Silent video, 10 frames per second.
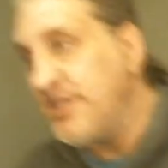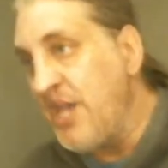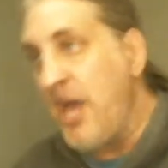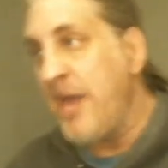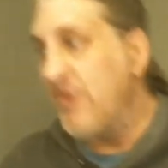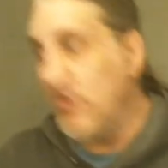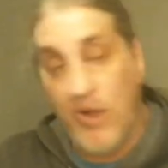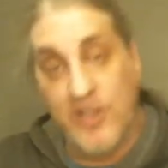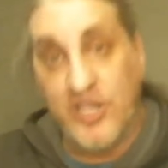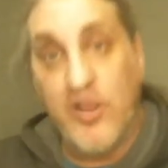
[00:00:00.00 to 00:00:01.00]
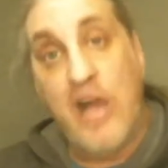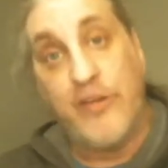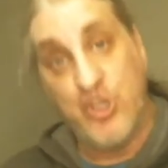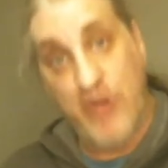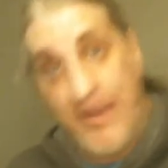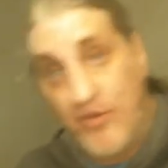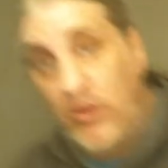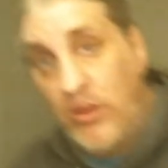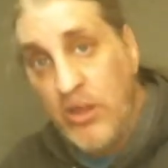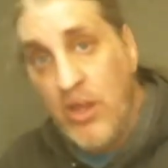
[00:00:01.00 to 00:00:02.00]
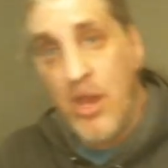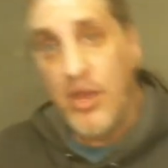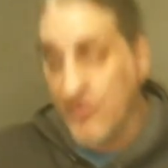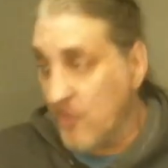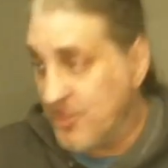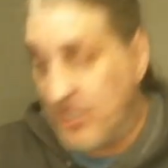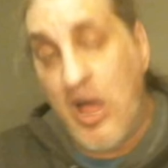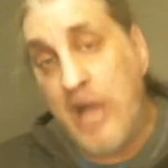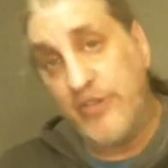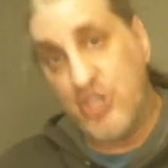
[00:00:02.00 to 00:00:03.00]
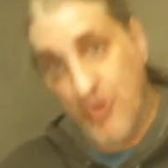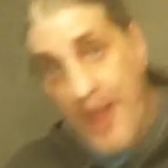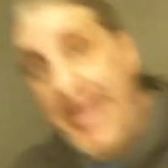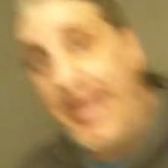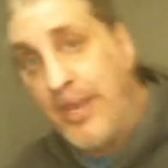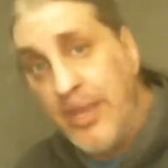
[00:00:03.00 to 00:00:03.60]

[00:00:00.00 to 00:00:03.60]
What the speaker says: time. There wasn't a lot of travel. There wasn't a lot of trade.